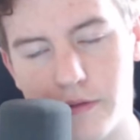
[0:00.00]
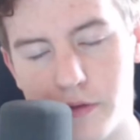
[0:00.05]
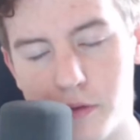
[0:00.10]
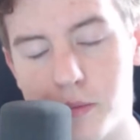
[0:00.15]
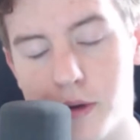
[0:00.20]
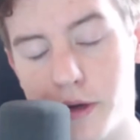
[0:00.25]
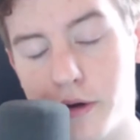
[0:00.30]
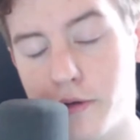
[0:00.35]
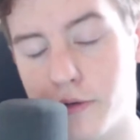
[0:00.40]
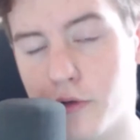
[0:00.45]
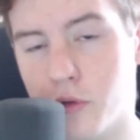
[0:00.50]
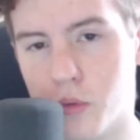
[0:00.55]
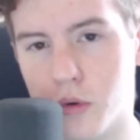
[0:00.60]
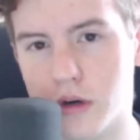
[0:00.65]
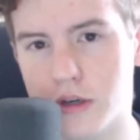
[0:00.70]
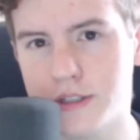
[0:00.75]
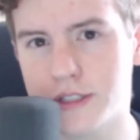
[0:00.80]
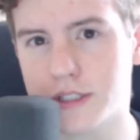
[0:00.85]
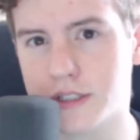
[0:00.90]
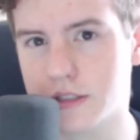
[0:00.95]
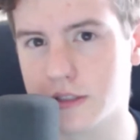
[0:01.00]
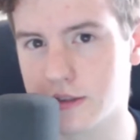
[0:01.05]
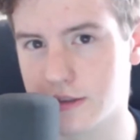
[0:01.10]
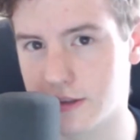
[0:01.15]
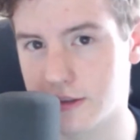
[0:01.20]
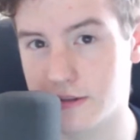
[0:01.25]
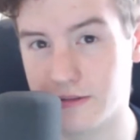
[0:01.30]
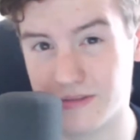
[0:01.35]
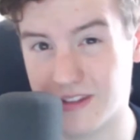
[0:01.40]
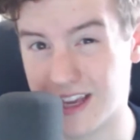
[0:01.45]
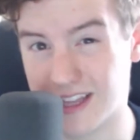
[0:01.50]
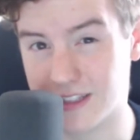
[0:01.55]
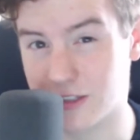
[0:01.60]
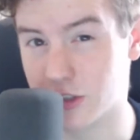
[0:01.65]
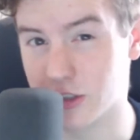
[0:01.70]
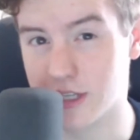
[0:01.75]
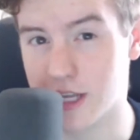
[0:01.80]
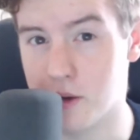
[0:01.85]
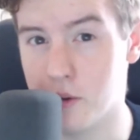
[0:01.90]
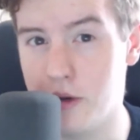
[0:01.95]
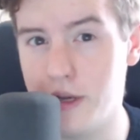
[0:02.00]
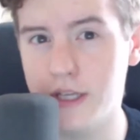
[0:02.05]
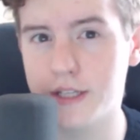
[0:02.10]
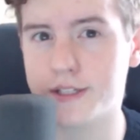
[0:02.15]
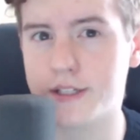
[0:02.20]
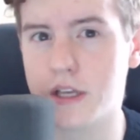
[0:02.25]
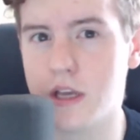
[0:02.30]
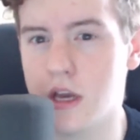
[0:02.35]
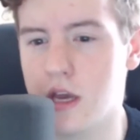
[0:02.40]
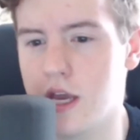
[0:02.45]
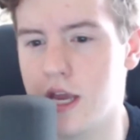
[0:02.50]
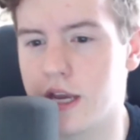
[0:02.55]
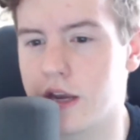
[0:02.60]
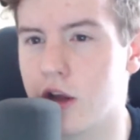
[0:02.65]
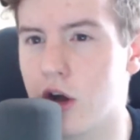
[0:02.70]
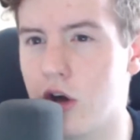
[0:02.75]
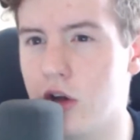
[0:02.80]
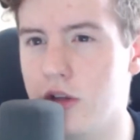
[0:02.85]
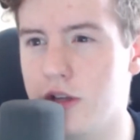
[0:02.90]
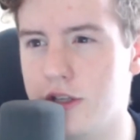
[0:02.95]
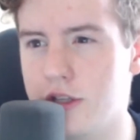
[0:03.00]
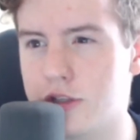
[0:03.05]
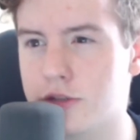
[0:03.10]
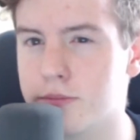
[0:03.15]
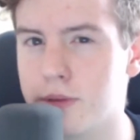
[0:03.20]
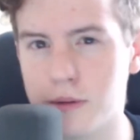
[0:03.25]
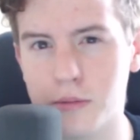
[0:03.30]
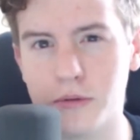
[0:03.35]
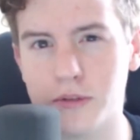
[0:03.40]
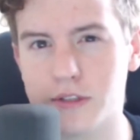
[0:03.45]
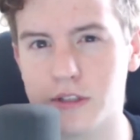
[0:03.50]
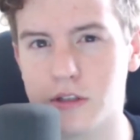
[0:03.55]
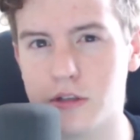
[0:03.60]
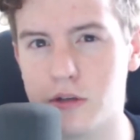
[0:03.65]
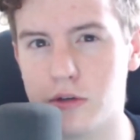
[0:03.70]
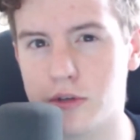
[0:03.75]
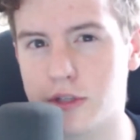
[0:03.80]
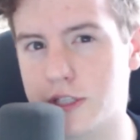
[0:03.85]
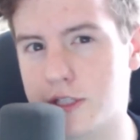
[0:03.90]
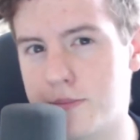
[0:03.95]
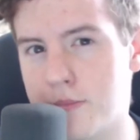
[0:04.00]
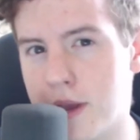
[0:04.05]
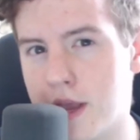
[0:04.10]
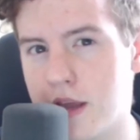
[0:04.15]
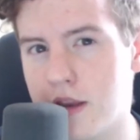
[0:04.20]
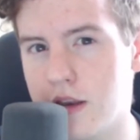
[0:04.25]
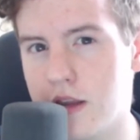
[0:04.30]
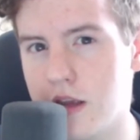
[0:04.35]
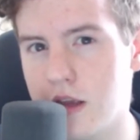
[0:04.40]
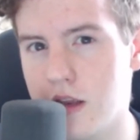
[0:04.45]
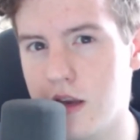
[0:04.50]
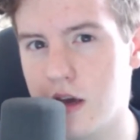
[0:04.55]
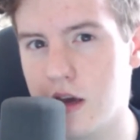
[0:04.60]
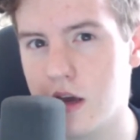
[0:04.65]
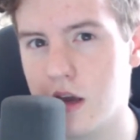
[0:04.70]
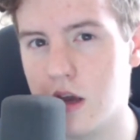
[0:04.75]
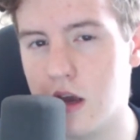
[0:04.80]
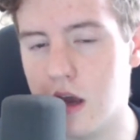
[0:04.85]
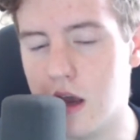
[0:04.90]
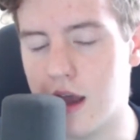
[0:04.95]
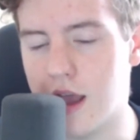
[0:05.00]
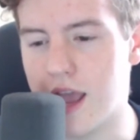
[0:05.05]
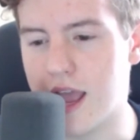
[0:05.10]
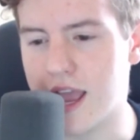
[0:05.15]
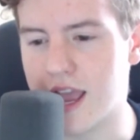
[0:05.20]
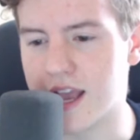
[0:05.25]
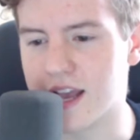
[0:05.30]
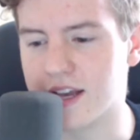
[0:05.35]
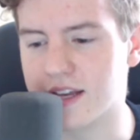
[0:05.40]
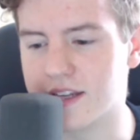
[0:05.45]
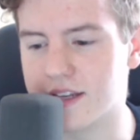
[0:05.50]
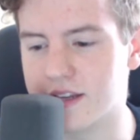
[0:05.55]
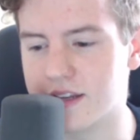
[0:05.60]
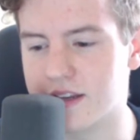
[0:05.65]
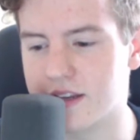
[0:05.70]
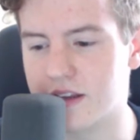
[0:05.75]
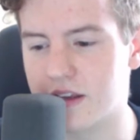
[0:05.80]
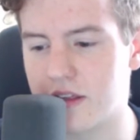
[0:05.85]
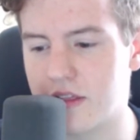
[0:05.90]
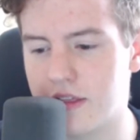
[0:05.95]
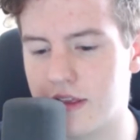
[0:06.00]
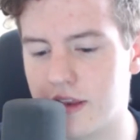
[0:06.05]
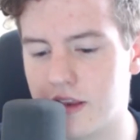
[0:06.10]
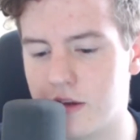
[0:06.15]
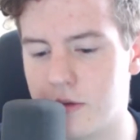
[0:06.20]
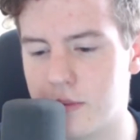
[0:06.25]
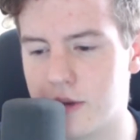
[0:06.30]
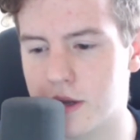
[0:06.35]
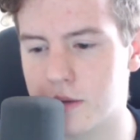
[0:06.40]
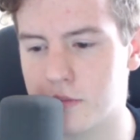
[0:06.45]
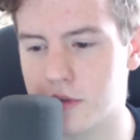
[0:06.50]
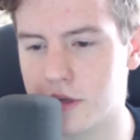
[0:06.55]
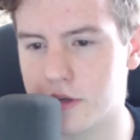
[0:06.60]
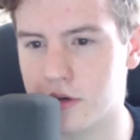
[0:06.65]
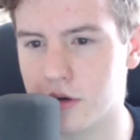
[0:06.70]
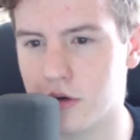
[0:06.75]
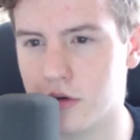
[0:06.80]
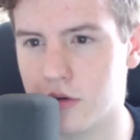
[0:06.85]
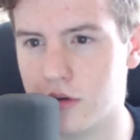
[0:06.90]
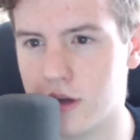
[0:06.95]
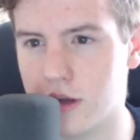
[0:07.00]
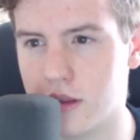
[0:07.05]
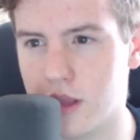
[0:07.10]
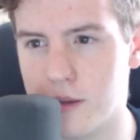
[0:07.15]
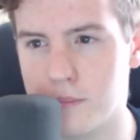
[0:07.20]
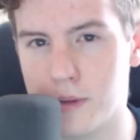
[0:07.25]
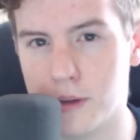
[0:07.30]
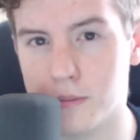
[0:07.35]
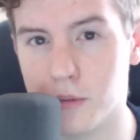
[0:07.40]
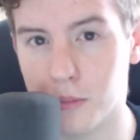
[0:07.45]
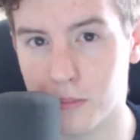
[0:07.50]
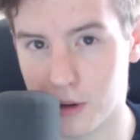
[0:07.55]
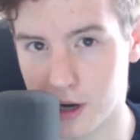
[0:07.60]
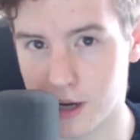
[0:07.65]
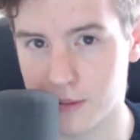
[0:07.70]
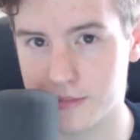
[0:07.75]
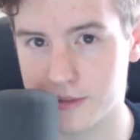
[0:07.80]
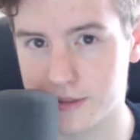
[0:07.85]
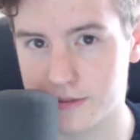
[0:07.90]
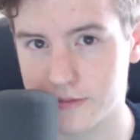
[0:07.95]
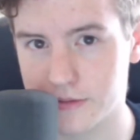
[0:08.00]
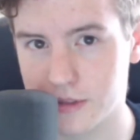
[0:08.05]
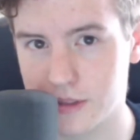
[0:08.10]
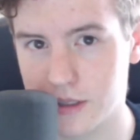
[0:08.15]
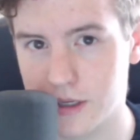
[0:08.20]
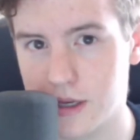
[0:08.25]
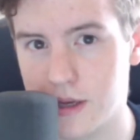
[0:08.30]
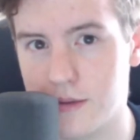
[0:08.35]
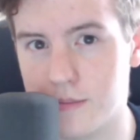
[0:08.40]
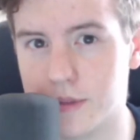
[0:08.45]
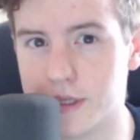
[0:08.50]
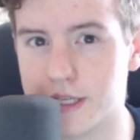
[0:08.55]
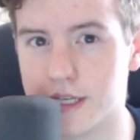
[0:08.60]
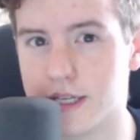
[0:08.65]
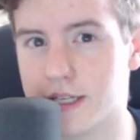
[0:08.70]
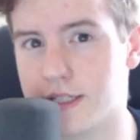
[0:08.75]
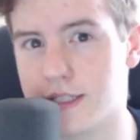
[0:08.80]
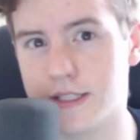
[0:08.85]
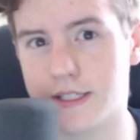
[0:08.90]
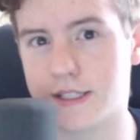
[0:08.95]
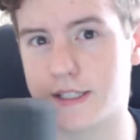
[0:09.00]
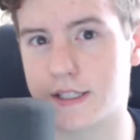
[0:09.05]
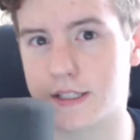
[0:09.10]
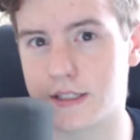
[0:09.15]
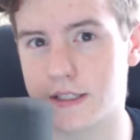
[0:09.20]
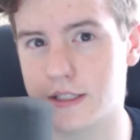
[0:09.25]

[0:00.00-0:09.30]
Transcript: for better or for worse, that's just how it is. In college, your bubble's a little expanded, and then you become an adult, and that bubble pops. Because